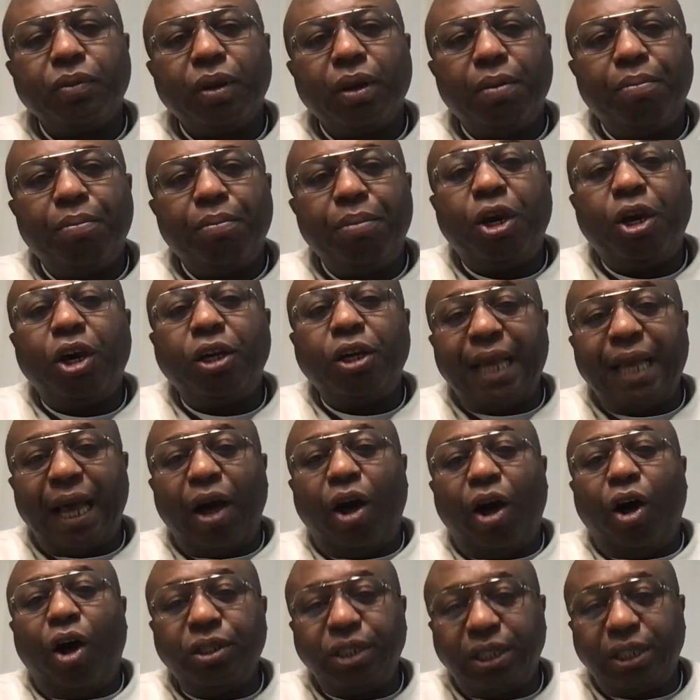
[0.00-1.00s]
because they are
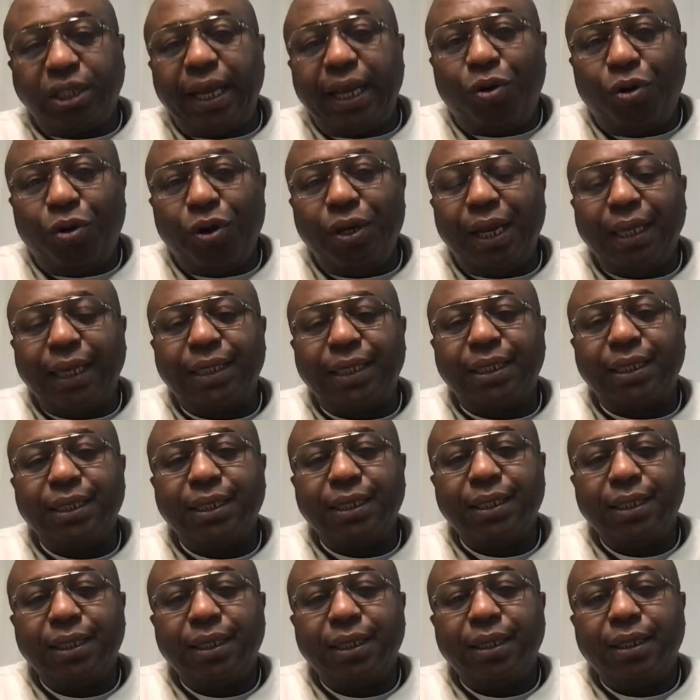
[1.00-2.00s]
all stakeholders
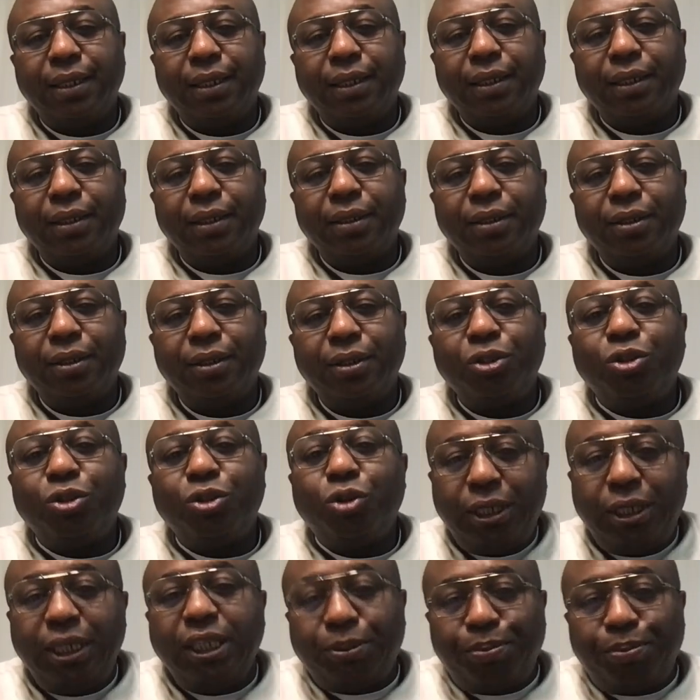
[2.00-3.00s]
to
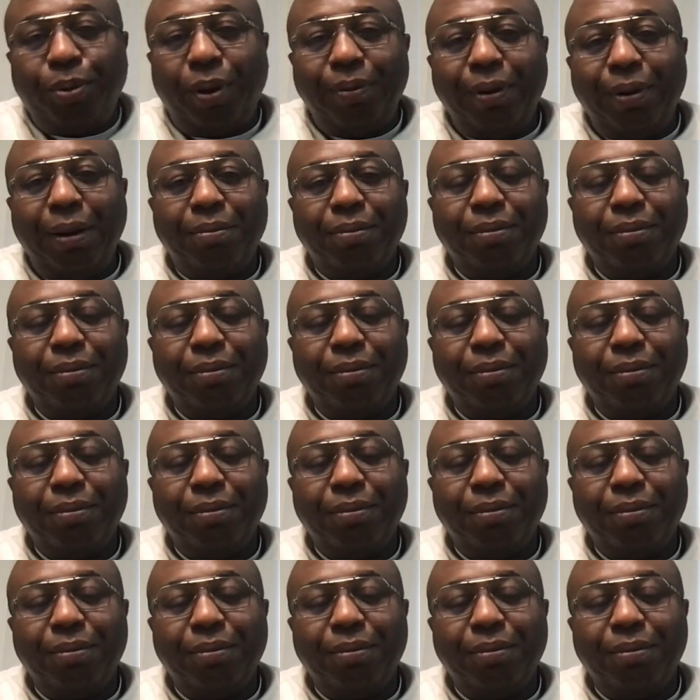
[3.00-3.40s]
this problem.